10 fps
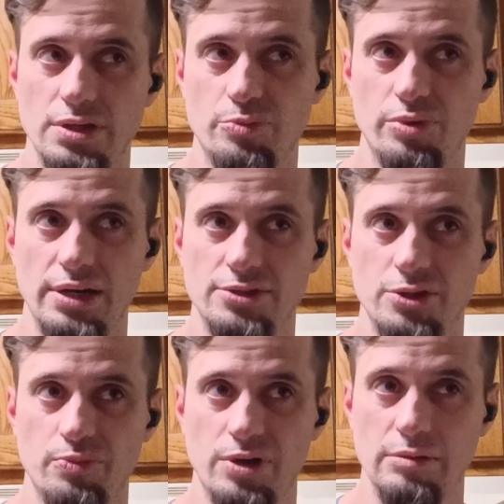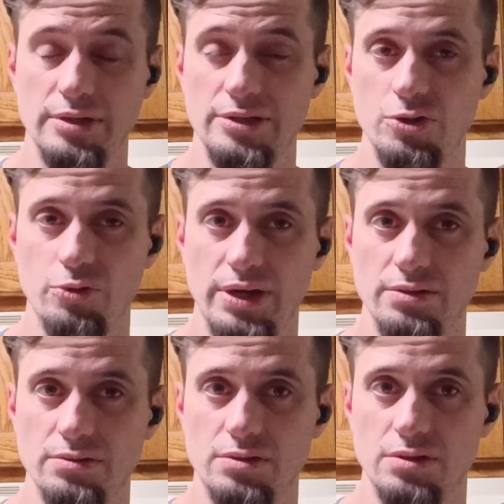these breasts are probably 2
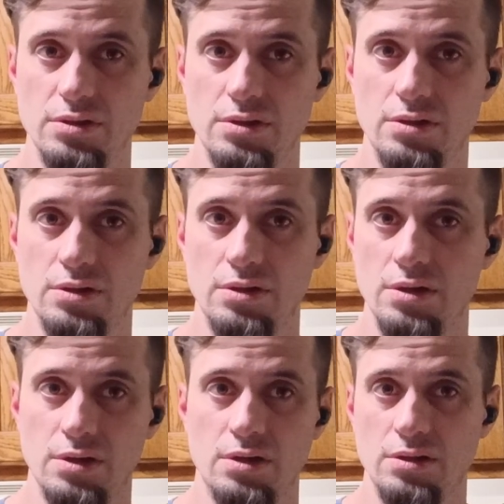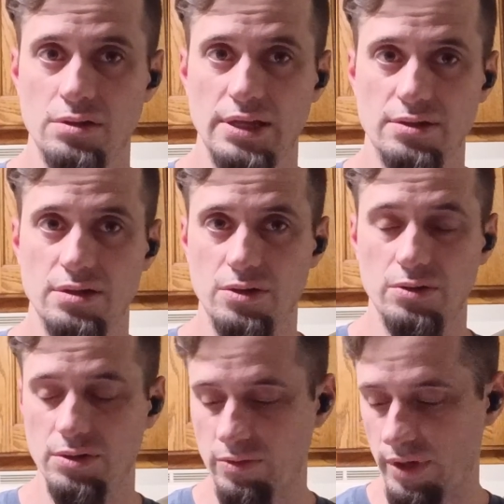pounds. That's going to go
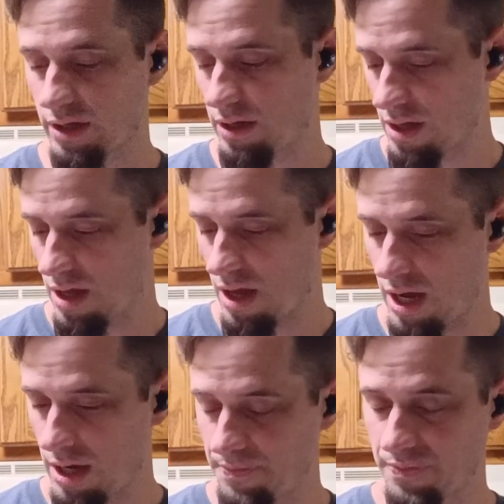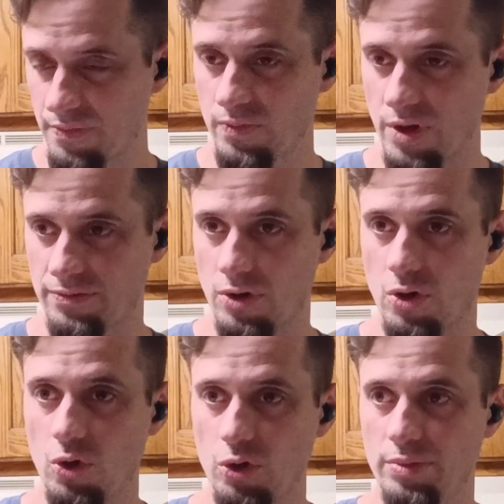real quick. But for a
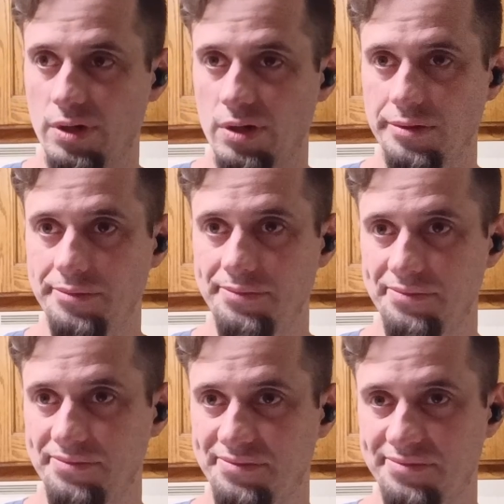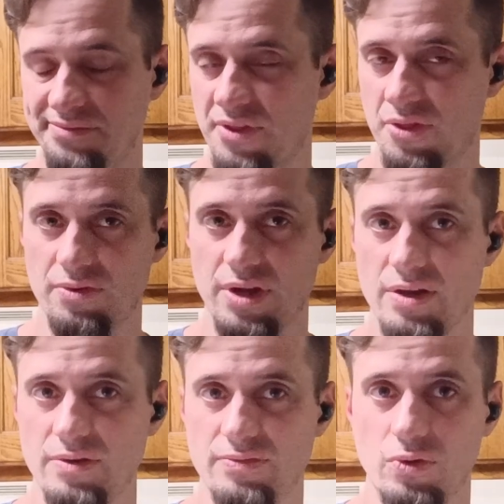whole bird,
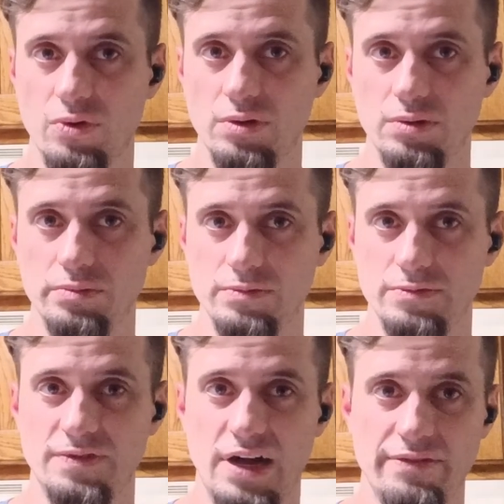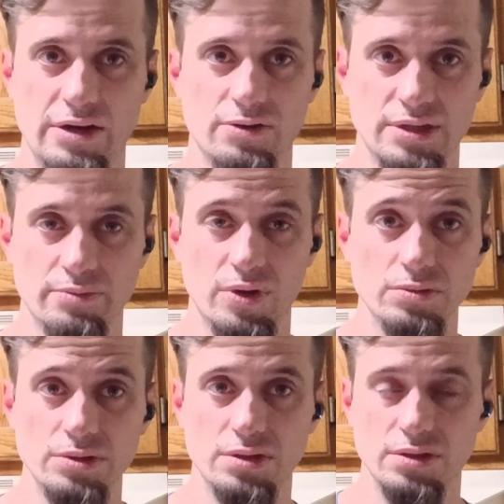3, 4, 5 hours at
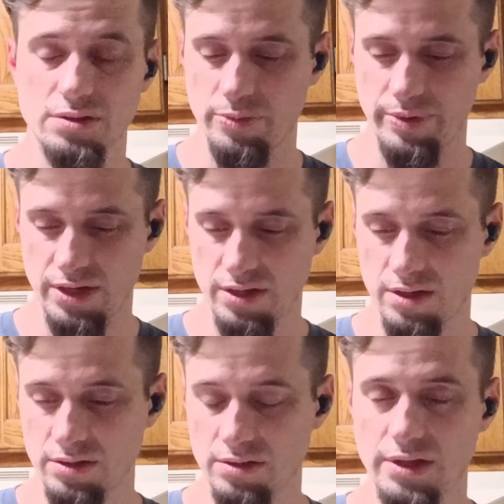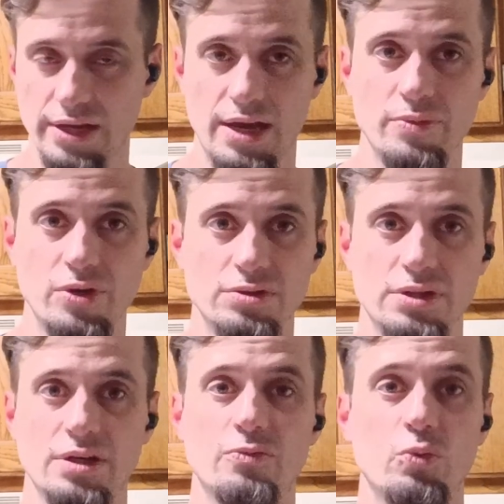most, depending on, like, I'm
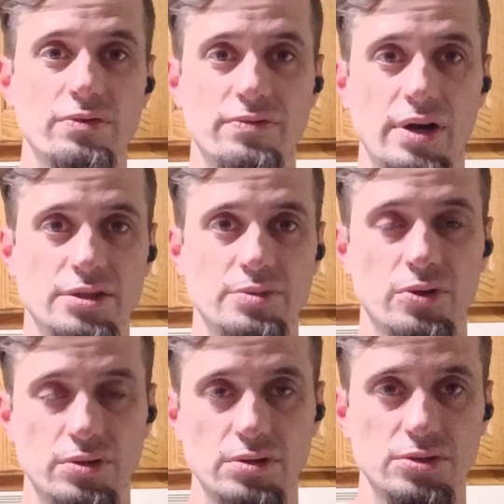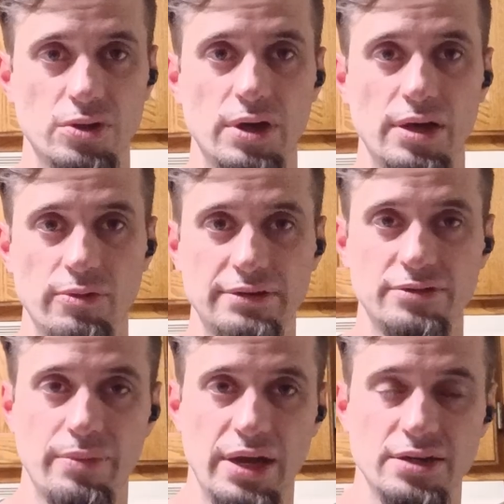using a wood-fired smoker, so I will have
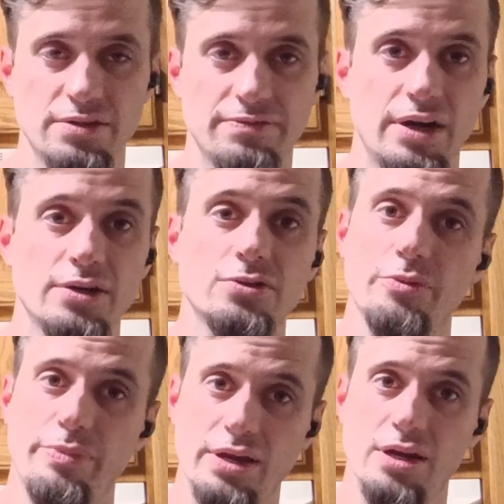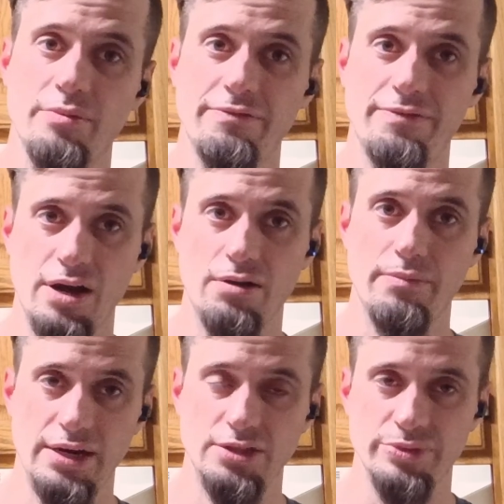to manage the fire. So depending on my fire
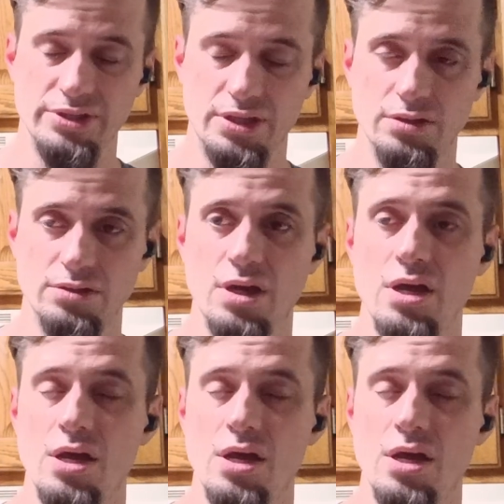management skills,